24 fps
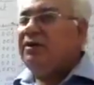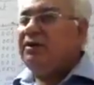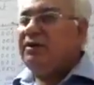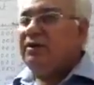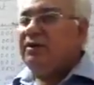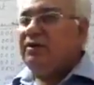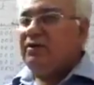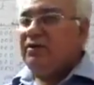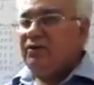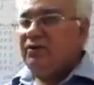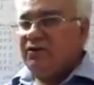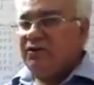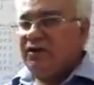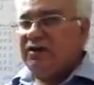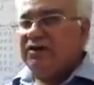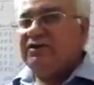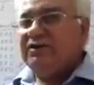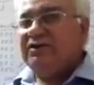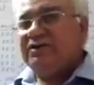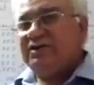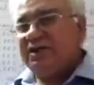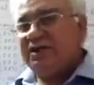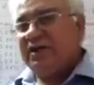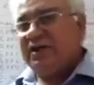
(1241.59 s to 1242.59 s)
under
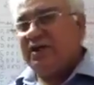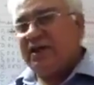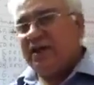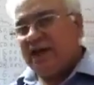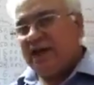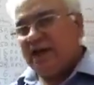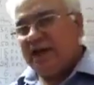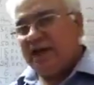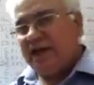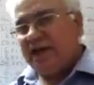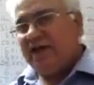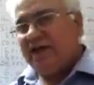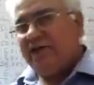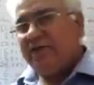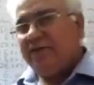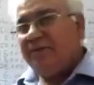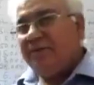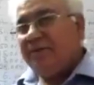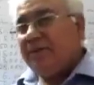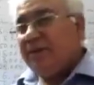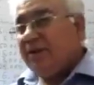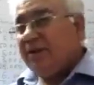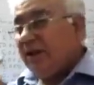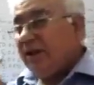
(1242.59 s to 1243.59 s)
one single
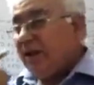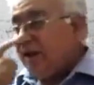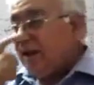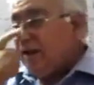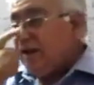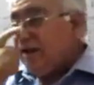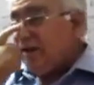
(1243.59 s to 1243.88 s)
heading,